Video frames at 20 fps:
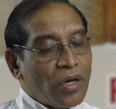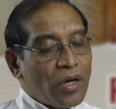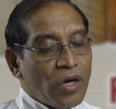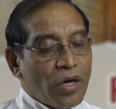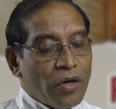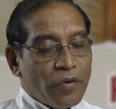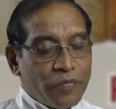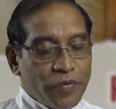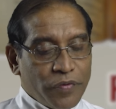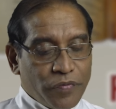
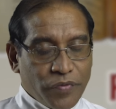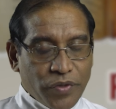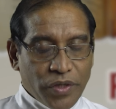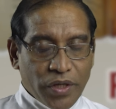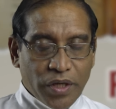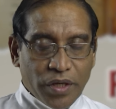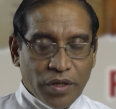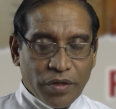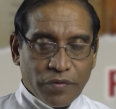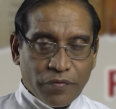
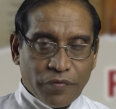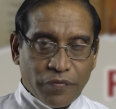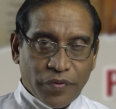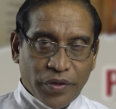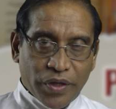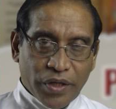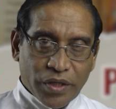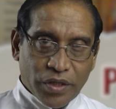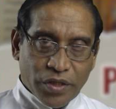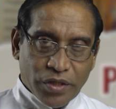15
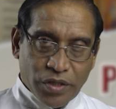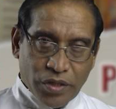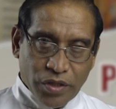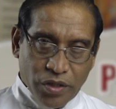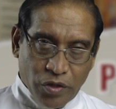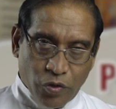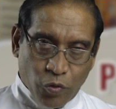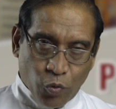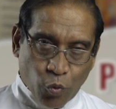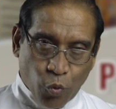feet
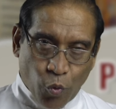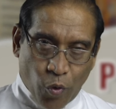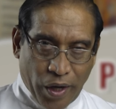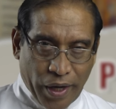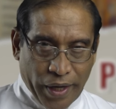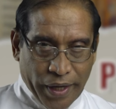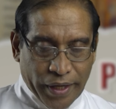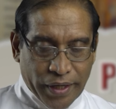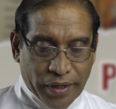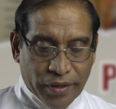
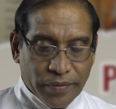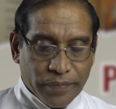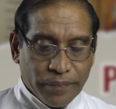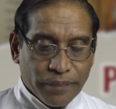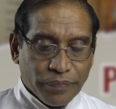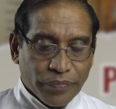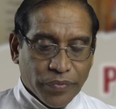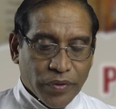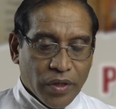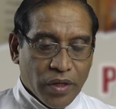wide,
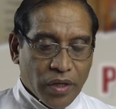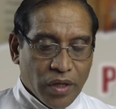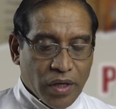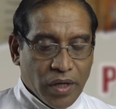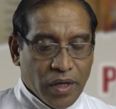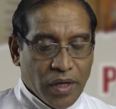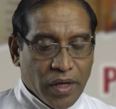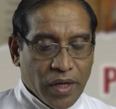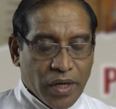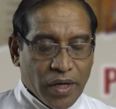
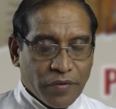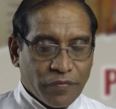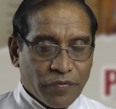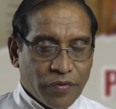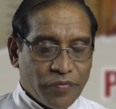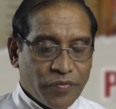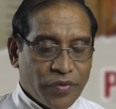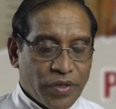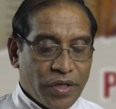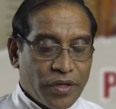and
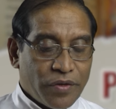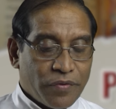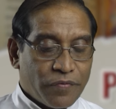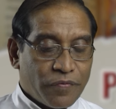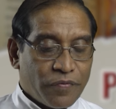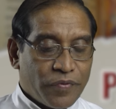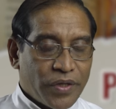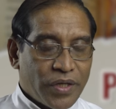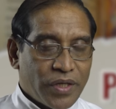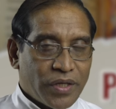15
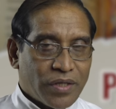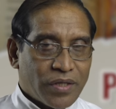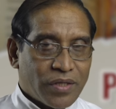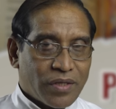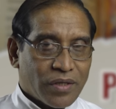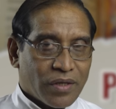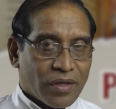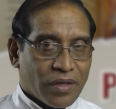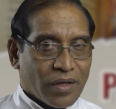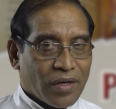feet
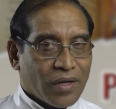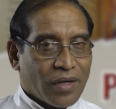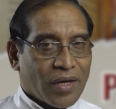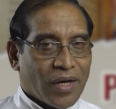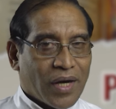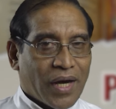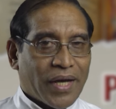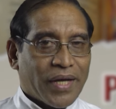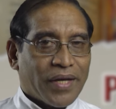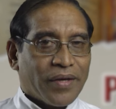
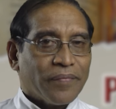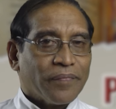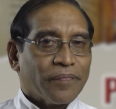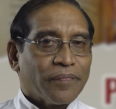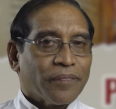high,